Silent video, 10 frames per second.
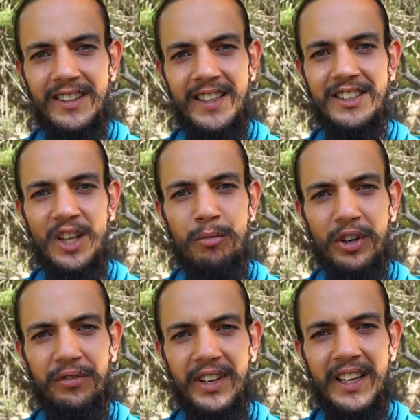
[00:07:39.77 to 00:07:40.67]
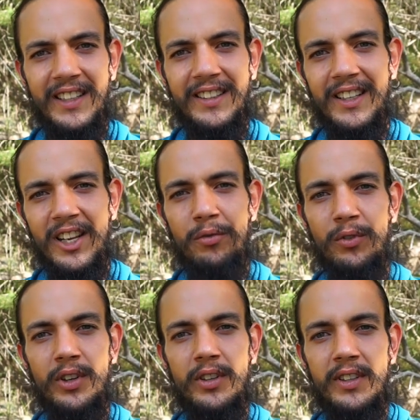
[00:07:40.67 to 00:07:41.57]
stomach feeling
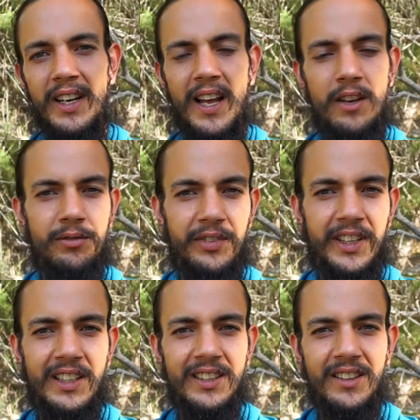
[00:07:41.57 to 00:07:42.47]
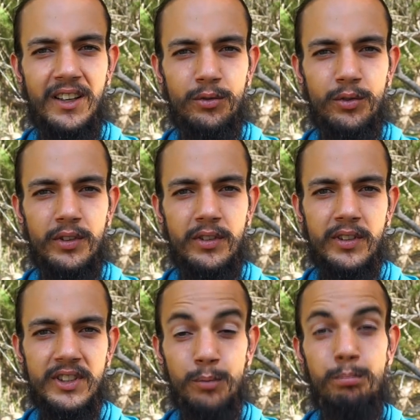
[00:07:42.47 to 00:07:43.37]
different, their life feeling different.
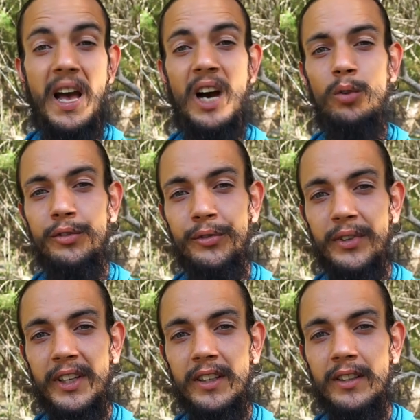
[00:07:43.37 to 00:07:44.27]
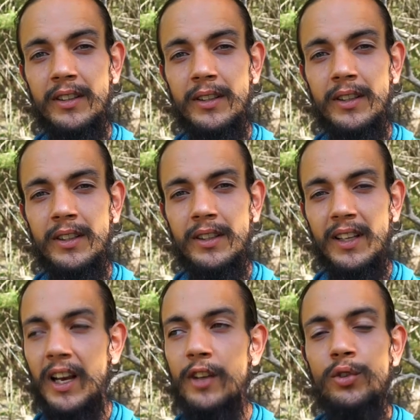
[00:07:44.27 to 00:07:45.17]
It's a powerful thing.
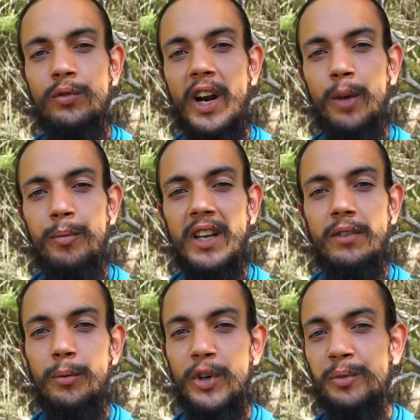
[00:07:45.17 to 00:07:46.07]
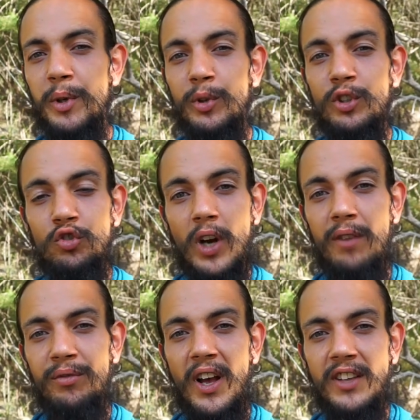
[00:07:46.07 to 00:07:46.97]
Like, I do recommend for most people to try
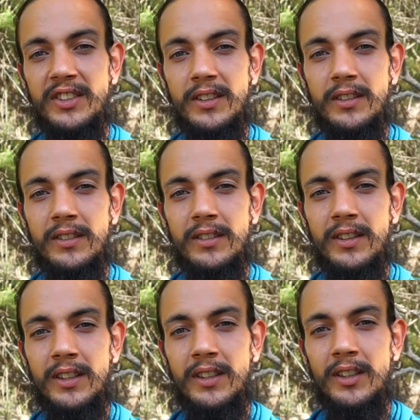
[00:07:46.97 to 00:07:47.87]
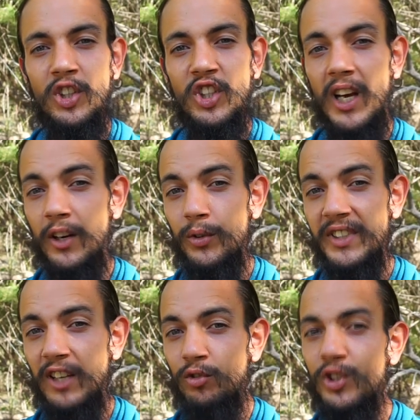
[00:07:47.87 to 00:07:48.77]
fasting. I don't
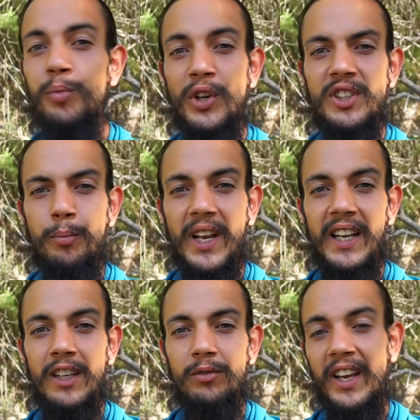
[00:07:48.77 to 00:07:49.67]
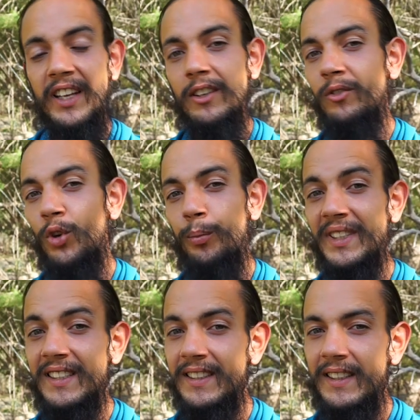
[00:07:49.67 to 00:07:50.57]
take responsibility for any of your
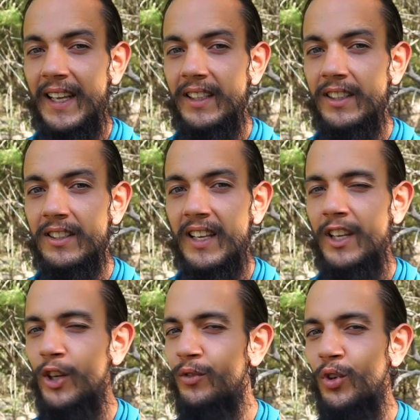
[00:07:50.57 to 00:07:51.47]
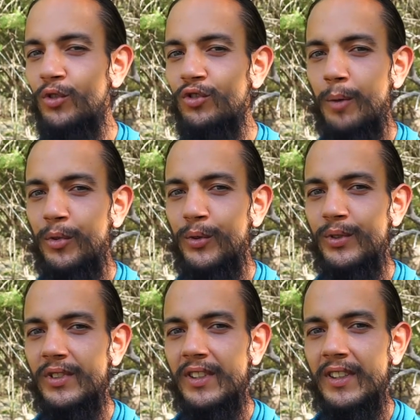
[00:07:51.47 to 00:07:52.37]
mistakes, any of your
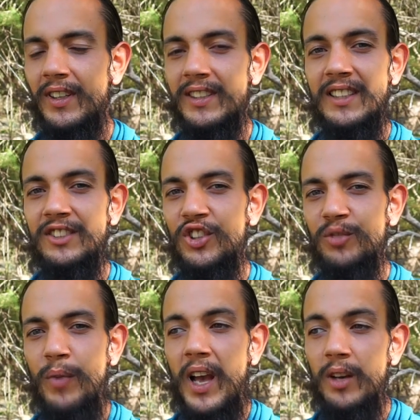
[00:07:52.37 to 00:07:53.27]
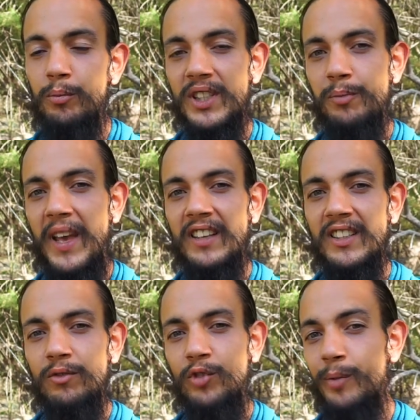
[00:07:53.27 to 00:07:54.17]
troubles. It's just my
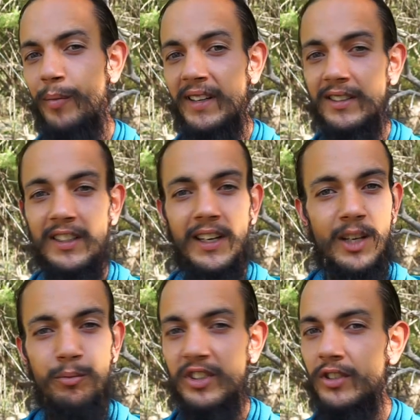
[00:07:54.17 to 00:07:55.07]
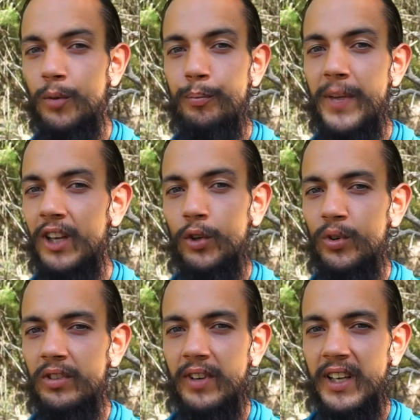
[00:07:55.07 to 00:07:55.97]
perspective, read my disclaimer, it's not medical
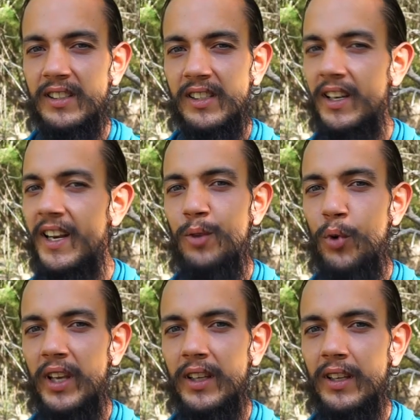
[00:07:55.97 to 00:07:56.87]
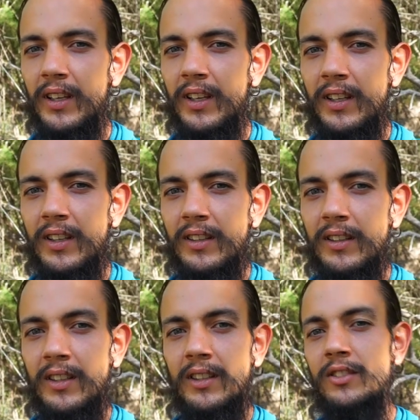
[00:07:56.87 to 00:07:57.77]
advice in any way.
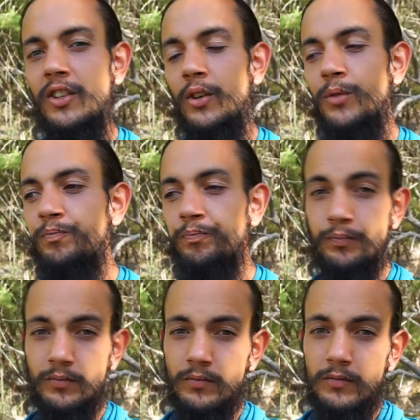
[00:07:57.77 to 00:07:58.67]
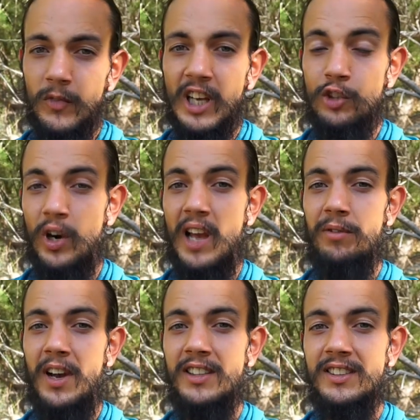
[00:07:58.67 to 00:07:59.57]
So, try
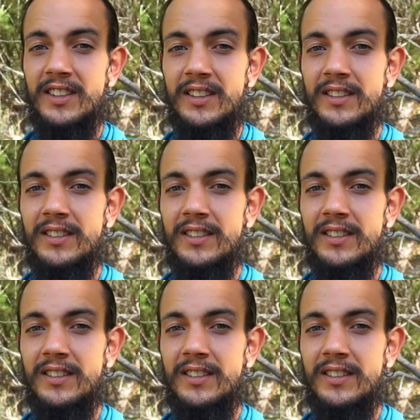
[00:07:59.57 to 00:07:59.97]
fasting,